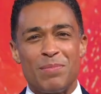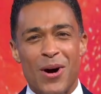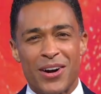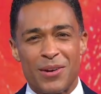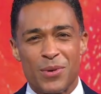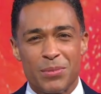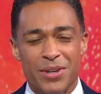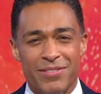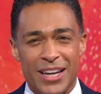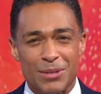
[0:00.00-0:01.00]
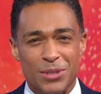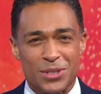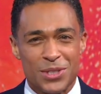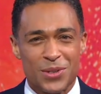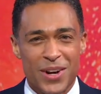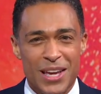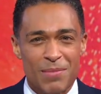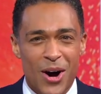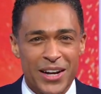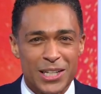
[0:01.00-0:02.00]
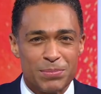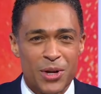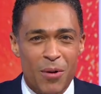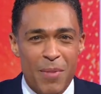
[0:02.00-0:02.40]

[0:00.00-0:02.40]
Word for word: tomorrow and will be available to stream on H B O